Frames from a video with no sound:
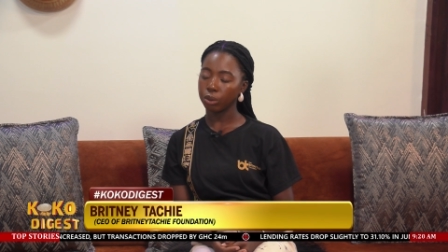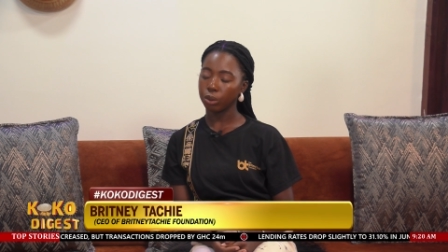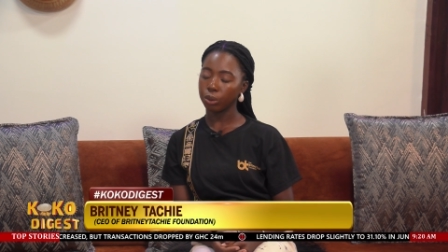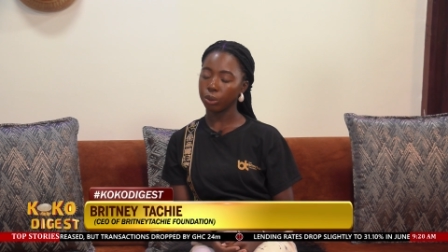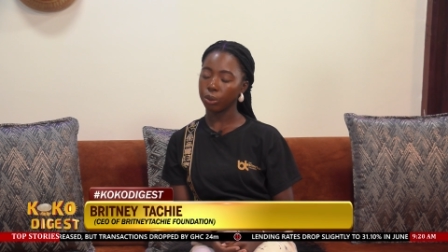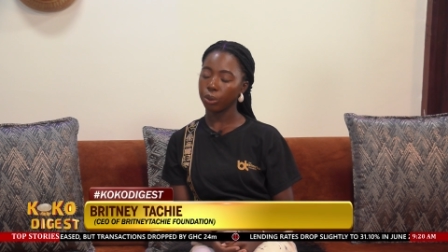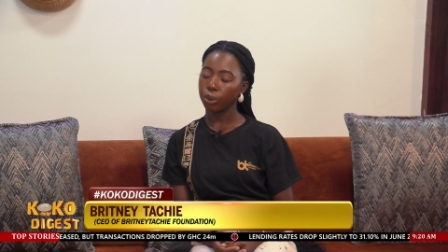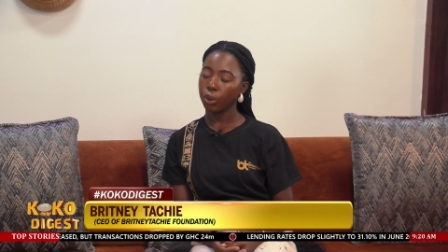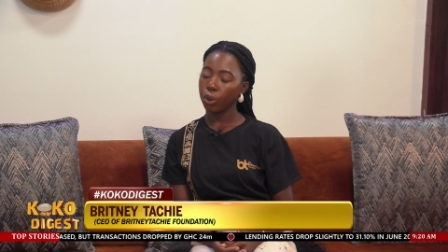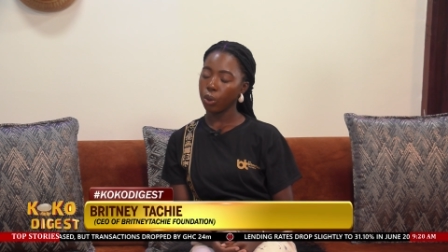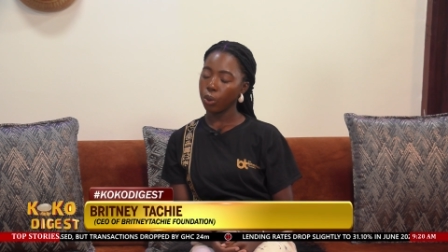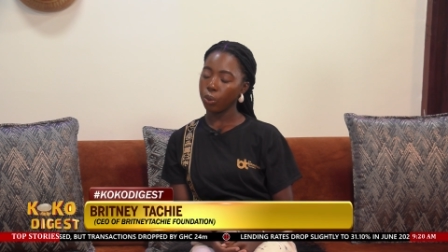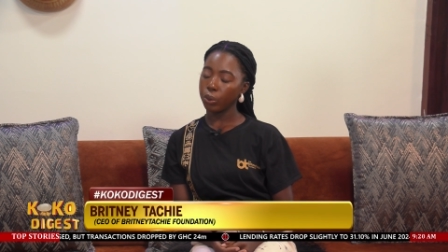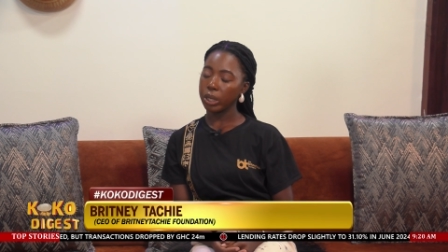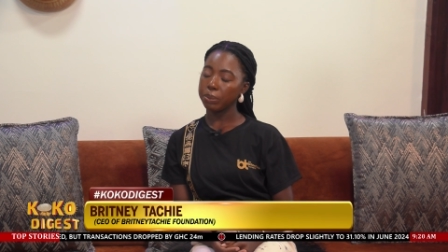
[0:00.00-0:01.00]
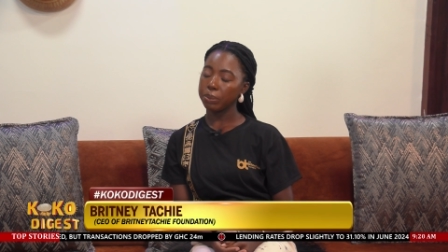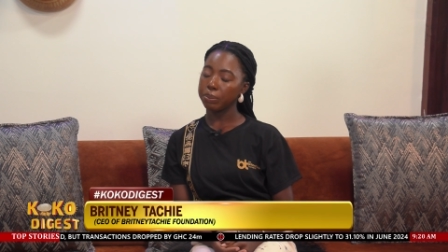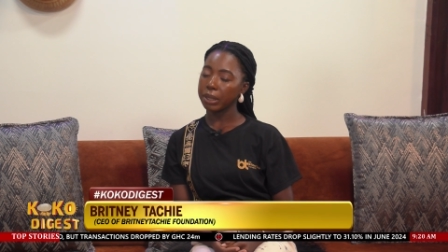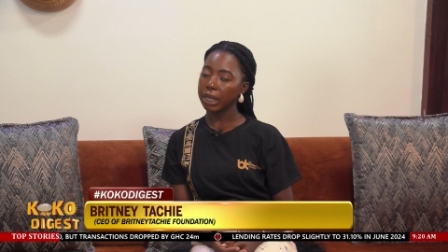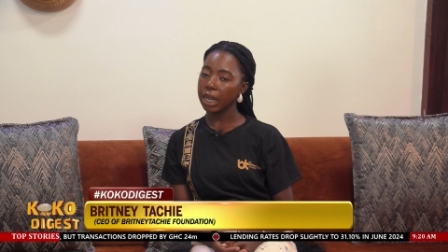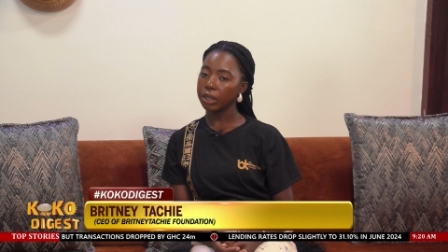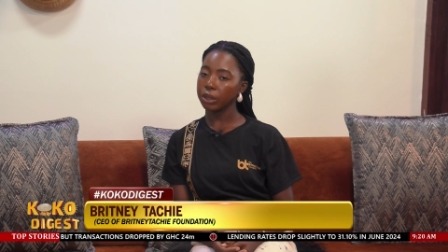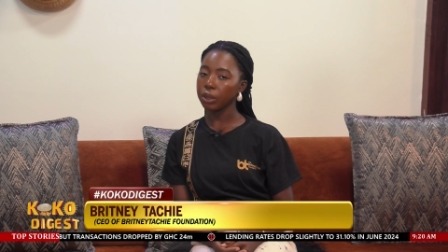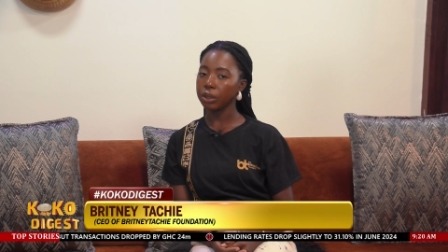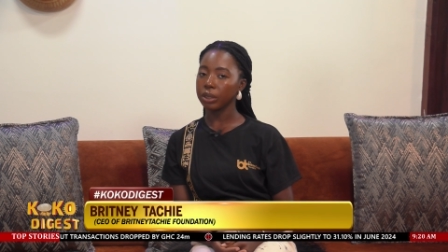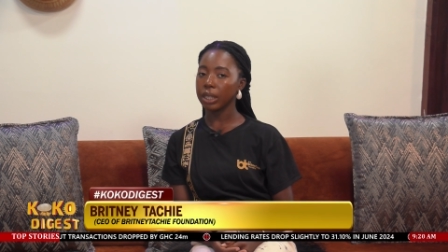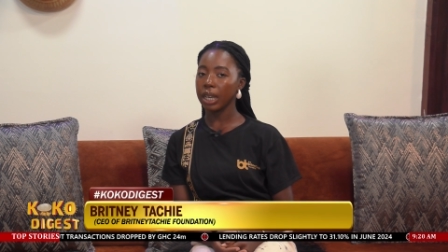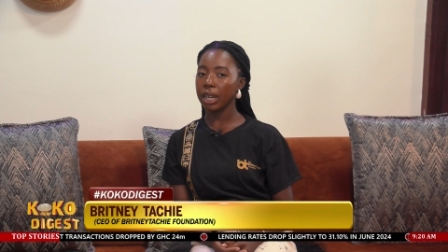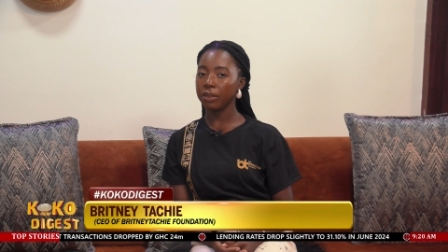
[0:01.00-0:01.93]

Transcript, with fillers: So we plan on